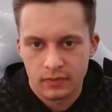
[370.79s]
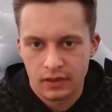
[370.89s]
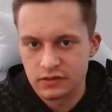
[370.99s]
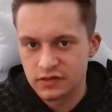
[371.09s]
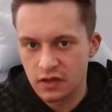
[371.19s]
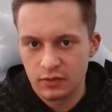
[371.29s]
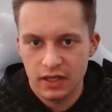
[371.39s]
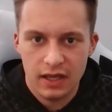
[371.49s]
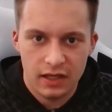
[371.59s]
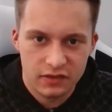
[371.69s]
So
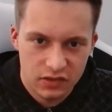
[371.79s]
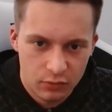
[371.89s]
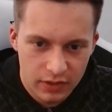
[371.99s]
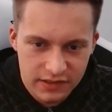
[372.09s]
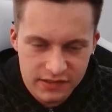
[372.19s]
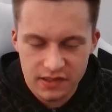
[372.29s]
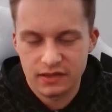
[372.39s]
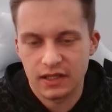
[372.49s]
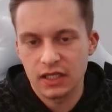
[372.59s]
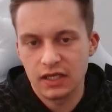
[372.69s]
yeah, as always,
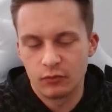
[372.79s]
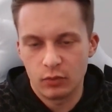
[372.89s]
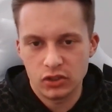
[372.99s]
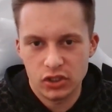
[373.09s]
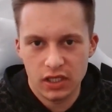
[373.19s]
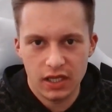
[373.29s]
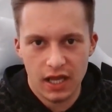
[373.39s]
thank you for watching